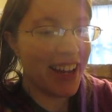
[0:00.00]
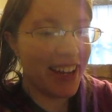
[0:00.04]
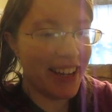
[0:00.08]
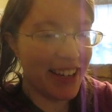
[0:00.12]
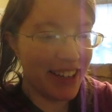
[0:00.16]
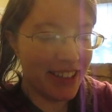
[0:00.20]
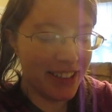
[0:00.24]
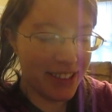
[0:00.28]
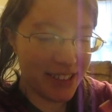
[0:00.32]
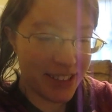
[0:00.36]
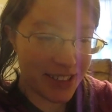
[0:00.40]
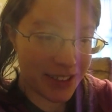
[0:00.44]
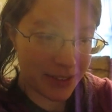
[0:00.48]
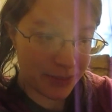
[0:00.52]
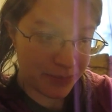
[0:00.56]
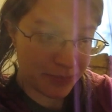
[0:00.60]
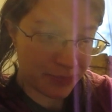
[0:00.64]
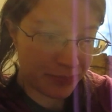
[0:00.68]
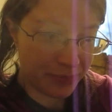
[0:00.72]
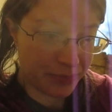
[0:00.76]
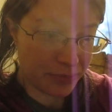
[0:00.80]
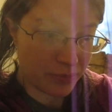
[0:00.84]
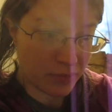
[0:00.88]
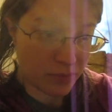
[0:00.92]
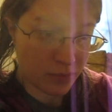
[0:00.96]
is
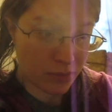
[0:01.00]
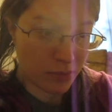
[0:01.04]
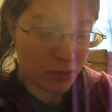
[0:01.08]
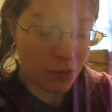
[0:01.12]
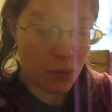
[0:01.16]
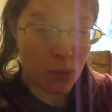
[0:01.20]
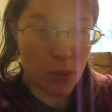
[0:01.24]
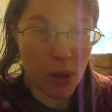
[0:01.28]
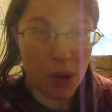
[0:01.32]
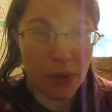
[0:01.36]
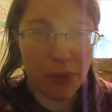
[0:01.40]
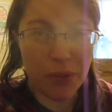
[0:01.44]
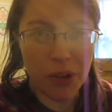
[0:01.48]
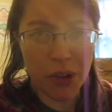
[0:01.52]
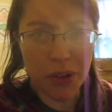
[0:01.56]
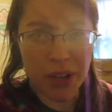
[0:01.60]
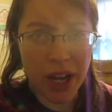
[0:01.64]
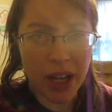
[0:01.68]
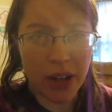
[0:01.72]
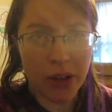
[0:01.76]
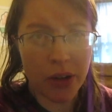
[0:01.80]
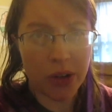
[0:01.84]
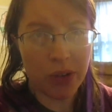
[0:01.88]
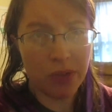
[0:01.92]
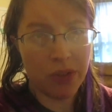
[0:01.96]
fold
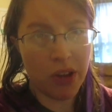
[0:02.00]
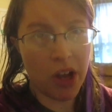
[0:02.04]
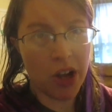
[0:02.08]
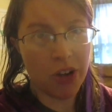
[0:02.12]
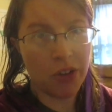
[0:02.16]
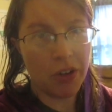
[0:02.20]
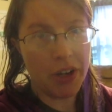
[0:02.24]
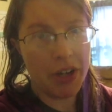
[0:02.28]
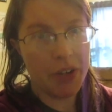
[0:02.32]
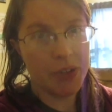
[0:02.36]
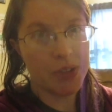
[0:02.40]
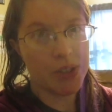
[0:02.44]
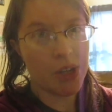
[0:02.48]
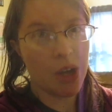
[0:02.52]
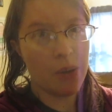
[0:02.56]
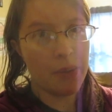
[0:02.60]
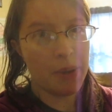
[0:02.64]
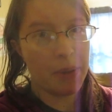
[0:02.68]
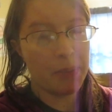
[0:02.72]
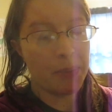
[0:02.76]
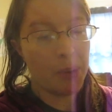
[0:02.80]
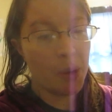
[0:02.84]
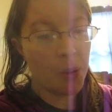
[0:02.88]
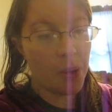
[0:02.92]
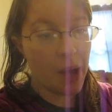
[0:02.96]
that load of laundry you saw
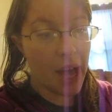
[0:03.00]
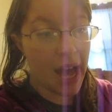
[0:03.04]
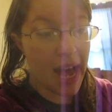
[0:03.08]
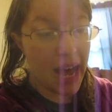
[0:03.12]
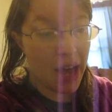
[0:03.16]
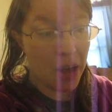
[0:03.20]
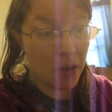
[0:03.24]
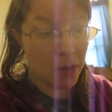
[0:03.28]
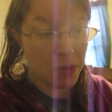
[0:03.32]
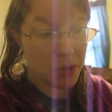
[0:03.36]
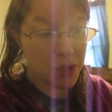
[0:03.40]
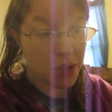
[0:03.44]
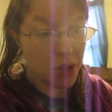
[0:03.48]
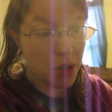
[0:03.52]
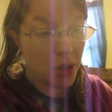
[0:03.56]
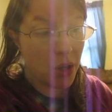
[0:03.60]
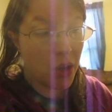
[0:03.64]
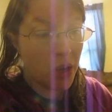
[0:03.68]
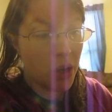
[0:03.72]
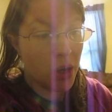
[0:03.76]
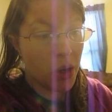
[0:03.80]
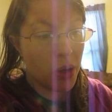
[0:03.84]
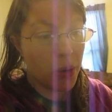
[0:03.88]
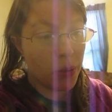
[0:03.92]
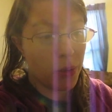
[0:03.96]
me pull out,
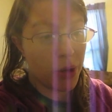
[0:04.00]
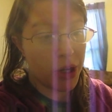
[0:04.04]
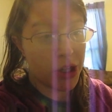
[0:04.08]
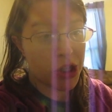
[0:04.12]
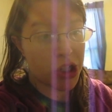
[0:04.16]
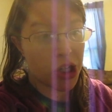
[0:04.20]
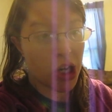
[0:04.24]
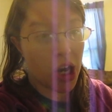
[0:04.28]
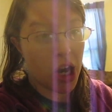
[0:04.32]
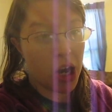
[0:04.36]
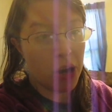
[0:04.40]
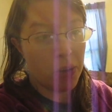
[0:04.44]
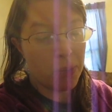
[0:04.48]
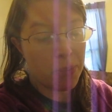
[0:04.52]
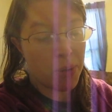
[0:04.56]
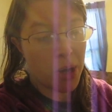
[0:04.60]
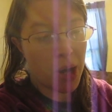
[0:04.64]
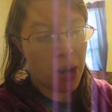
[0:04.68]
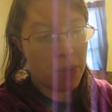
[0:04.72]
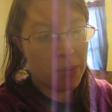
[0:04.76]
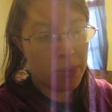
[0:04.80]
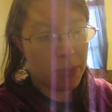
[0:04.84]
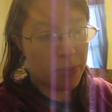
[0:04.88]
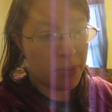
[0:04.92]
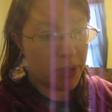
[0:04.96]
which I'll
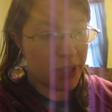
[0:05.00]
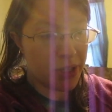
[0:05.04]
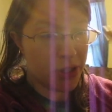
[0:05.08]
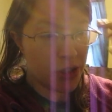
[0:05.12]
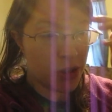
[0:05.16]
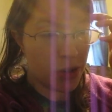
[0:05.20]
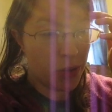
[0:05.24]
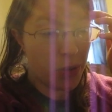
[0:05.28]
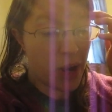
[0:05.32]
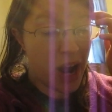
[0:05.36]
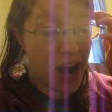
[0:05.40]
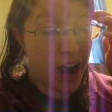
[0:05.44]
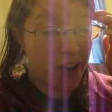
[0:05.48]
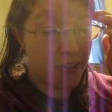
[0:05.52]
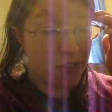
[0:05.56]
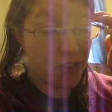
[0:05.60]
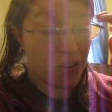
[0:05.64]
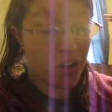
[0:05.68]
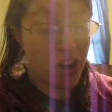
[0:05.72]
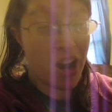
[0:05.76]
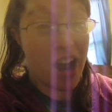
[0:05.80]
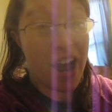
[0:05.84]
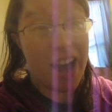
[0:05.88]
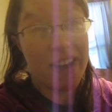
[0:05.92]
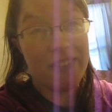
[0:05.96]
probably do
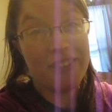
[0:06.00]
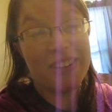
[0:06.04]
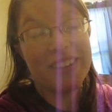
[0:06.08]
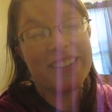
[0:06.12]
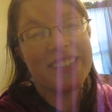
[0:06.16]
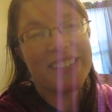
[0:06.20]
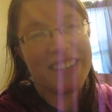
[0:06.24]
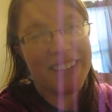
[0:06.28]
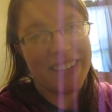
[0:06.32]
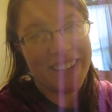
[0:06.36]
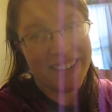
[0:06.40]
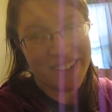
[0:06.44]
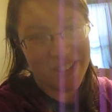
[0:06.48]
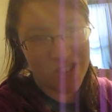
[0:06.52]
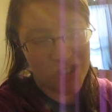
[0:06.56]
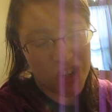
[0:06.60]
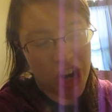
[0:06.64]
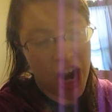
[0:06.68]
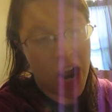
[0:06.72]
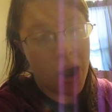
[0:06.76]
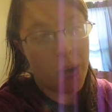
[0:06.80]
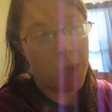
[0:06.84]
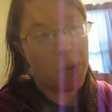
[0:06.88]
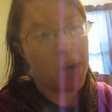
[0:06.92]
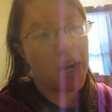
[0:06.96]
after I've taken a
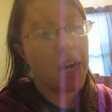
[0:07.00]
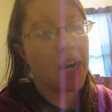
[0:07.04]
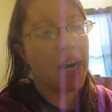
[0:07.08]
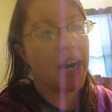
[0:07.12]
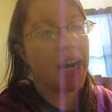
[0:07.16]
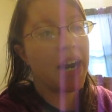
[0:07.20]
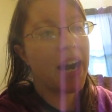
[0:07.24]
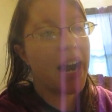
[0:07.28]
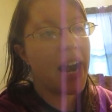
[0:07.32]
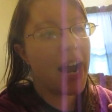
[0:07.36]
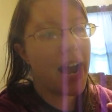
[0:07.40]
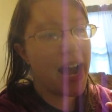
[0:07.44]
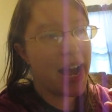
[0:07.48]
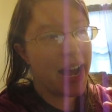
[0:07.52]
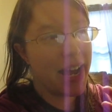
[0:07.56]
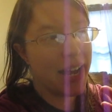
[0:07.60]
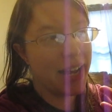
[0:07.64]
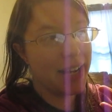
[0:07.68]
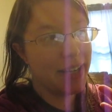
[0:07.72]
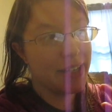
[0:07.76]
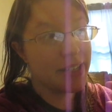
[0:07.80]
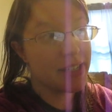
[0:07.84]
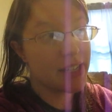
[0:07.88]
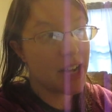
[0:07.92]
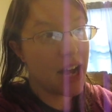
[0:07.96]
shower
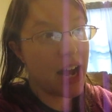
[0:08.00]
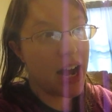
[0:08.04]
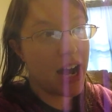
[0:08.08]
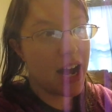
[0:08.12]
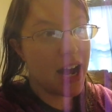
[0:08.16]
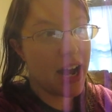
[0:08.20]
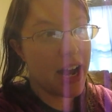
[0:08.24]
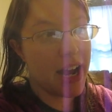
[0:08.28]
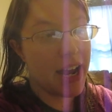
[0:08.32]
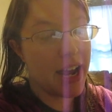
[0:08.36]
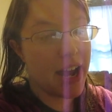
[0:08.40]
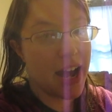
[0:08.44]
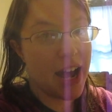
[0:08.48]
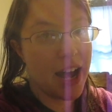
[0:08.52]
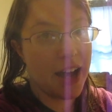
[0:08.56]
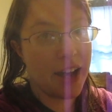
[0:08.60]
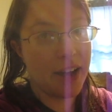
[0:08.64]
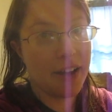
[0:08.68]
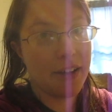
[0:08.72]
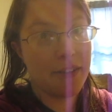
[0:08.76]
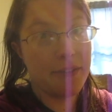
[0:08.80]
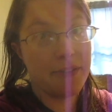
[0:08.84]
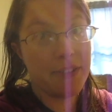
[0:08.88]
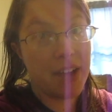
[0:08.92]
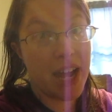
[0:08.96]
and I
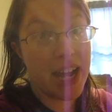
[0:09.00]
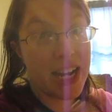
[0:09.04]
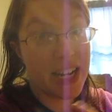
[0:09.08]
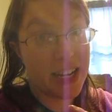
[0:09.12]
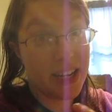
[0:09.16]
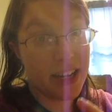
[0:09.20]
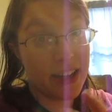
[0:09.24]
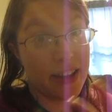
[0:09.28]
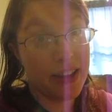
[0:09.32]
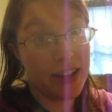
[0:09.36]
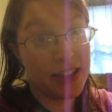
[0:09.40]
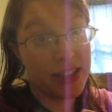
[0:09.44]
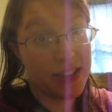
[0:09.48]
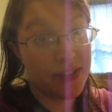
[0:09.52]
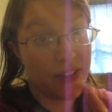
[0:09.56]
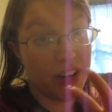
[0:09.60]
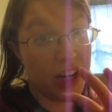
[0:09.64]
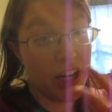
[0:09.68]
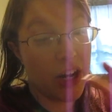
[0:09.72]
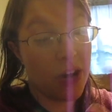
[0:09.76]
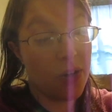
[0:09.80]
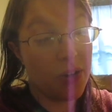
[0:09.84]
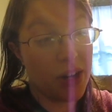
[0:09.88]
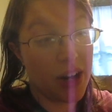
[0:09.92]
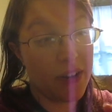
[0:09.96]
have edited this
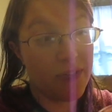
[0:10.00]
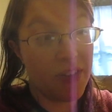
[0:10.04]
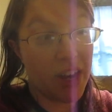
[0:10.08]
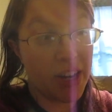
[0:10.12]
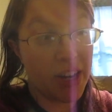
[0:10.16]
video and I've